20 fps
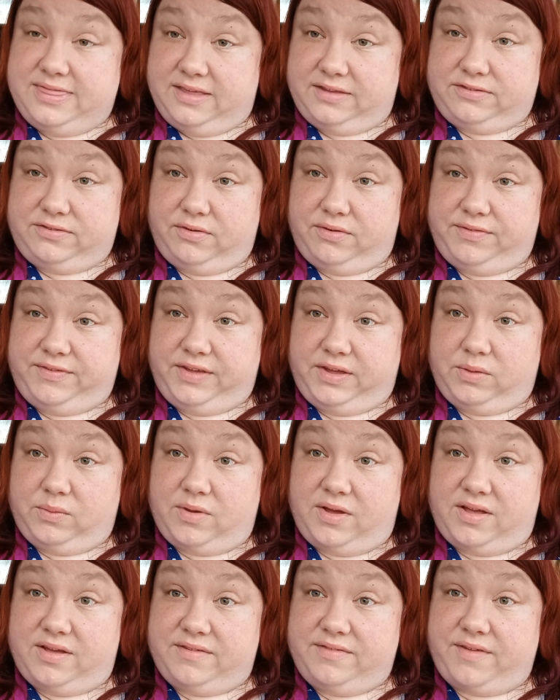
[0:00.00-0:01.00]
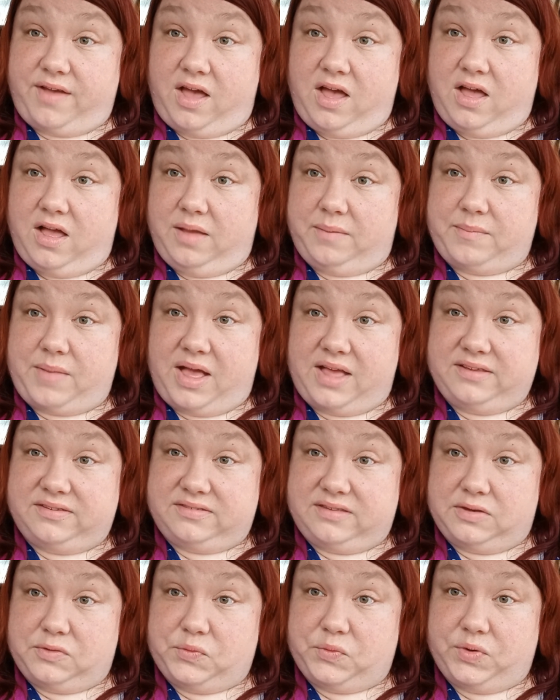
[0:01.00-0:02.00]
this review of um,
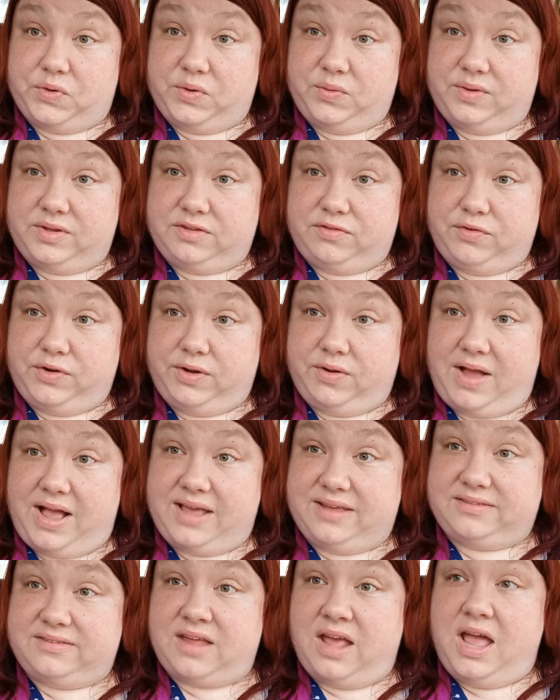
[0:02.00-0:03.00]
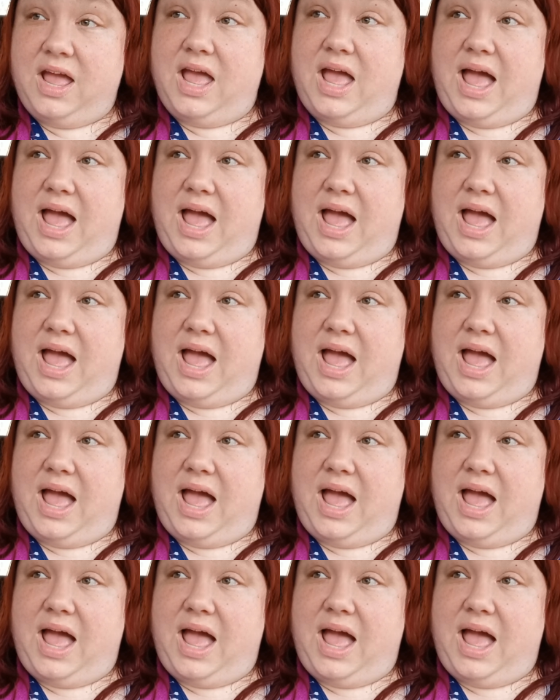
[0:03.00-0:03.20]
Us in Ruins for you guys.